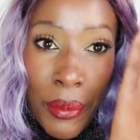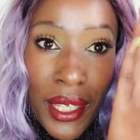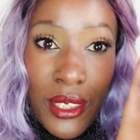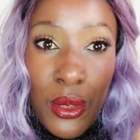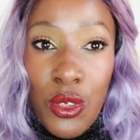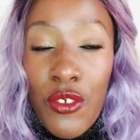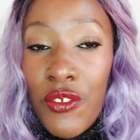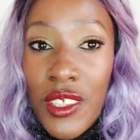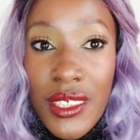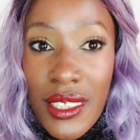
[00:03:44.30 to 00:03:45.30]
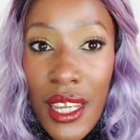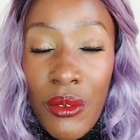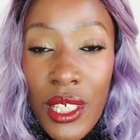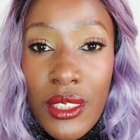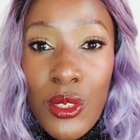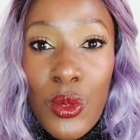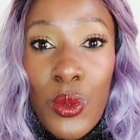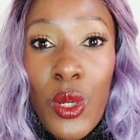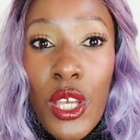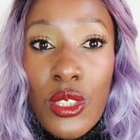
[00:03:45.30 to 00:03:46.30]
apply it on your face direct
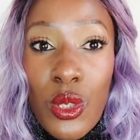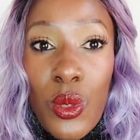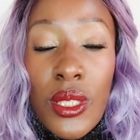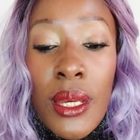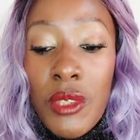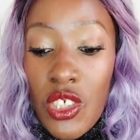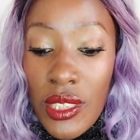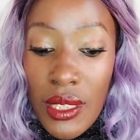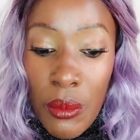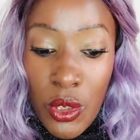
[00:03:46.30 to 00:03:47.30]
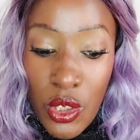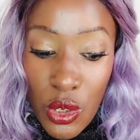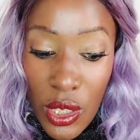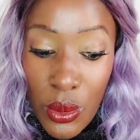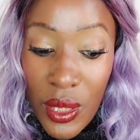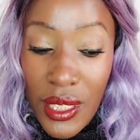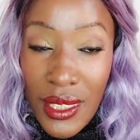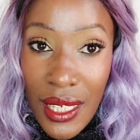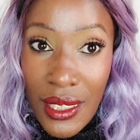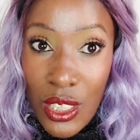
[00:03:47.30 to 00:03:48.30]
no so let me just demonstrate what
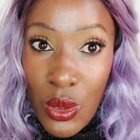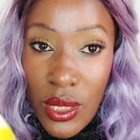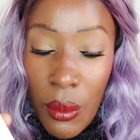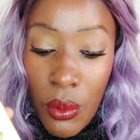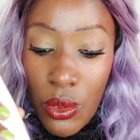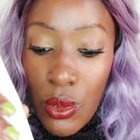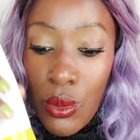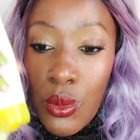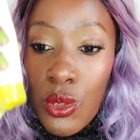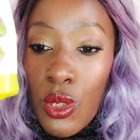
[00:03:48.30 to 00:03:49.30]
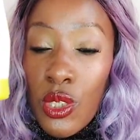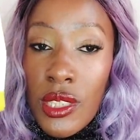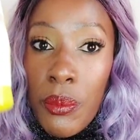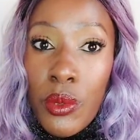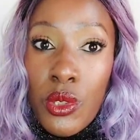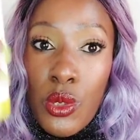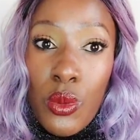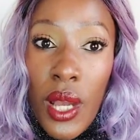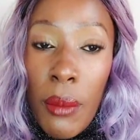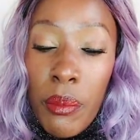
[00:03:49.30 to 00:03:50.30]
exactly you're supposed to do so you're
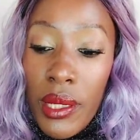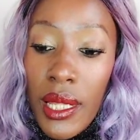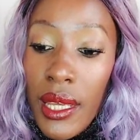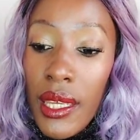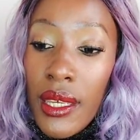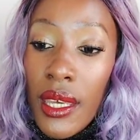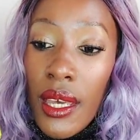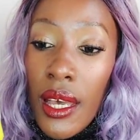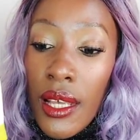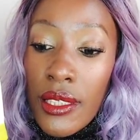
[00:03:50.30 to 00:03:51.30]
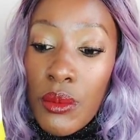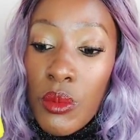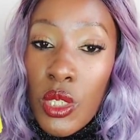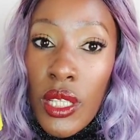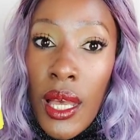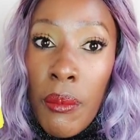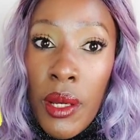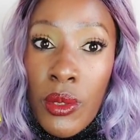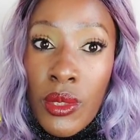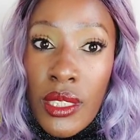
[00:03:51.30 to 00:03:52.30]
supposed to apply a small
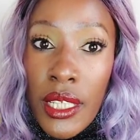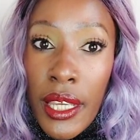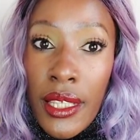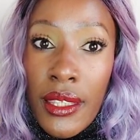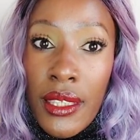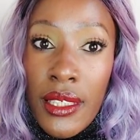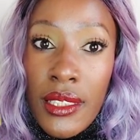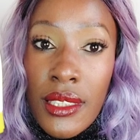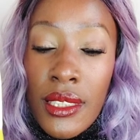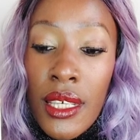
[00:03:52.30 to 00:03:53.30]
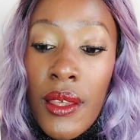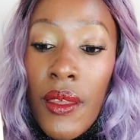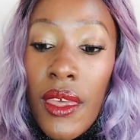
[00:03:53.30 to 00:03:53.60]
amount like this